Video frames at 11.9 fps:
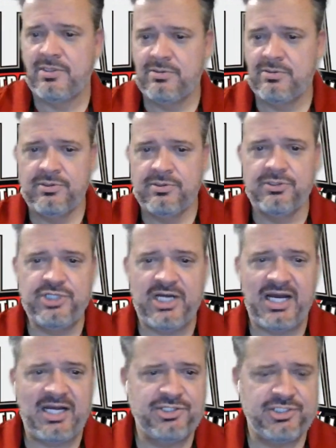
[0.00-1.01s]
So
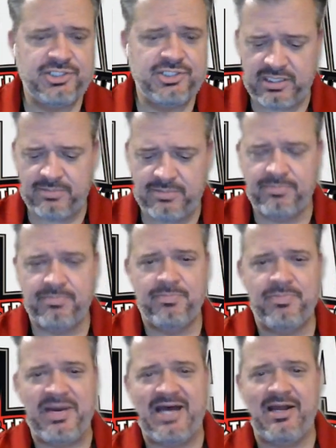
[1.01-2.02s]
Josh
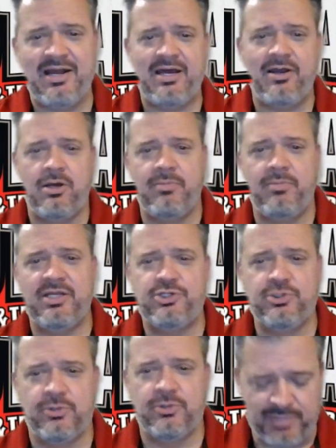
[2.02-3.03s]
bowed out on me.
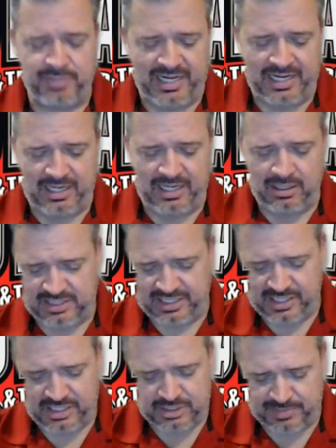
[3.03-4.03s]
George Byer looks like
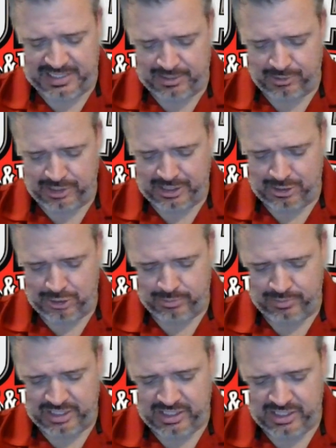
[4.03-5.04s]
he's bowing out on
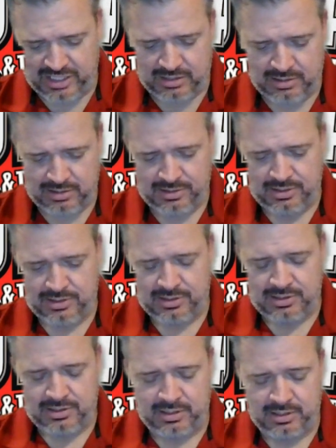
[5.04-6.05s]
me again.
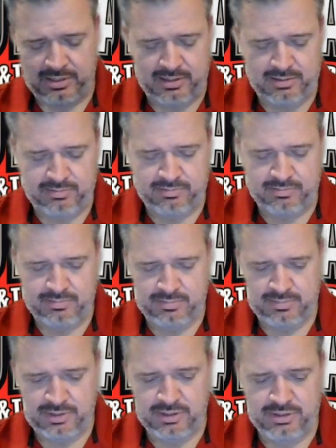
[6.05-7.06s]

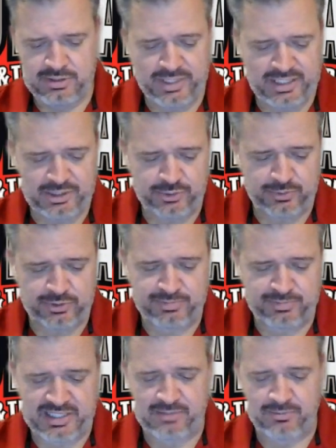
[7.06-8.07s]
You just wait, George
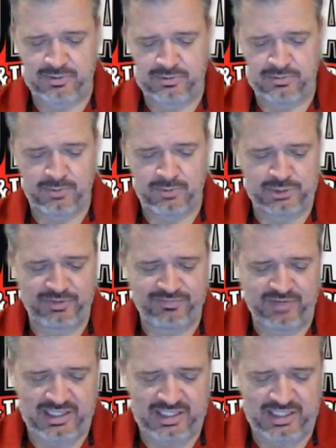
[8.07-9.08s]
Byer. Once we
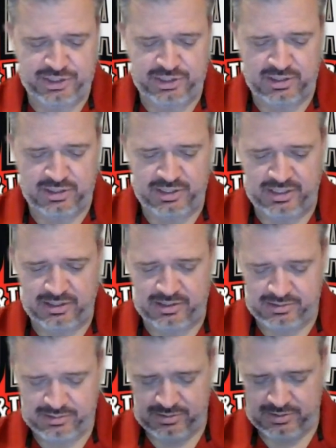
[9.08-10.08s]
finally you on here,
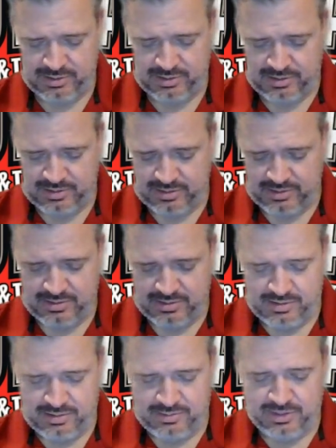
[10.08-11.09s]

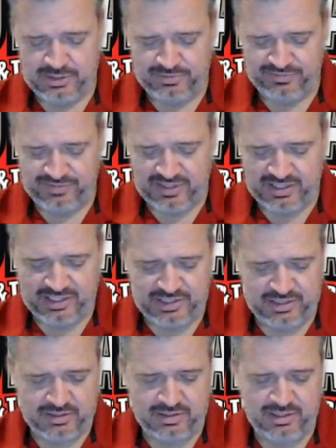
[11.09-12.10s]

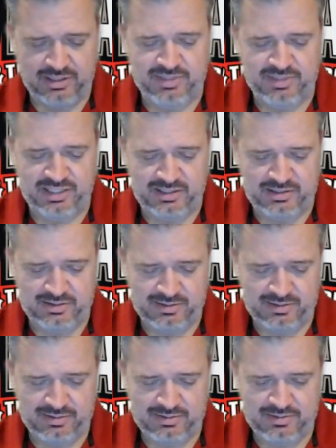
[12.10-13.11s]
buddy,
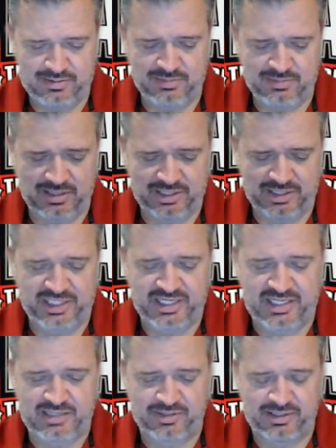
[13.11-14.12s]
I'm going to let you have it.